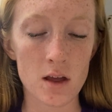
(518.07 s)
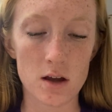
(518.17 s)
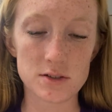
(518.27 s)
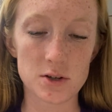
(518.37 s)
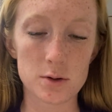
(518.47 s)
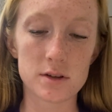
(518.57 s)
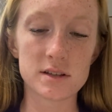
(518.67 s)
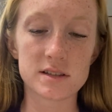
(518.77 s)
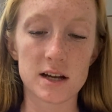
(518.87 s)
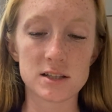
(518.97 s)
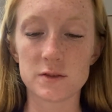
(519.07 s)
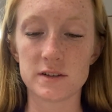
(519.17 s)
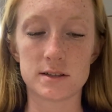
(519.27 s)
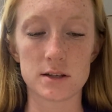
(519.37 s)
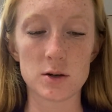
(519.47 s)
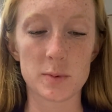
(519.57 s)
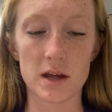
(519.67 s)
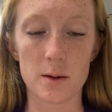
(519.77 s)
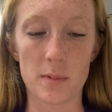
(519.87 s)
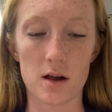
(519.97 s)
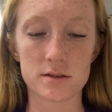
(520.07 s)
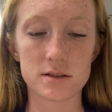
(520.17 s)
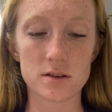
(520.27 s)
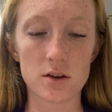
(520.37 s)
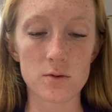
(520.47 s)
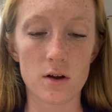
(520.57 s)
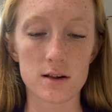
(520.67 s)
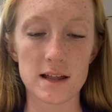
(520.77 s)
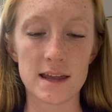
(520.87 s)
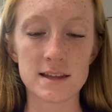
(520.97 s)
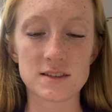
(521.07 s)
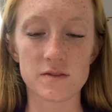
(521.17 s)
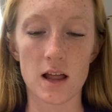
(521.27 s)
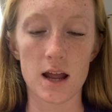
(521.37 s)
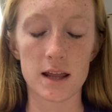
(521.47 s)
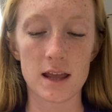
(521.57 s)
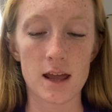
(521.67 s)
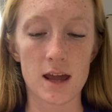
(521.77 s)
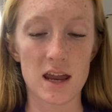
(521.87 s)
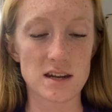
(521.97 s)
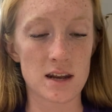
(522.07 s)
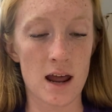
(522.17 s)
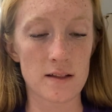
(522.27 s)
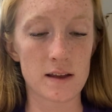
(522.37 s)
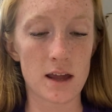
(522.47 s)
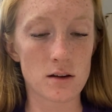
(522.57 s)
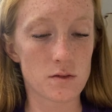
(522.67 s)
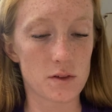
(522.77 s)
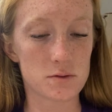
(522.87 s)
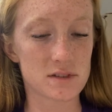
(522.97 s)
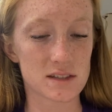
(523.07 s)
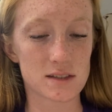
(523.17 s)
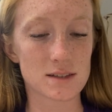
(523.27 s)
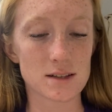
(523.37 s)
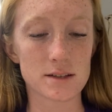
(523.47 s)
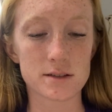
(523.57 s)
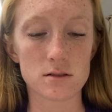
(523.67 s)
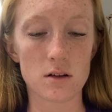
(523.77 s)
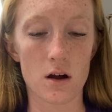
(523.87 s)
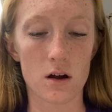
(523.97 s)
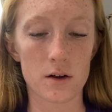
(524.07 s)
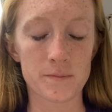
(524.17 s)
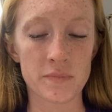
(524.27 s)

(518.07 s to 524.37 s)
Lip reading: A turtle the size of a dinner plate balances on a rock like he's flying, and an alligator floats as still as a log.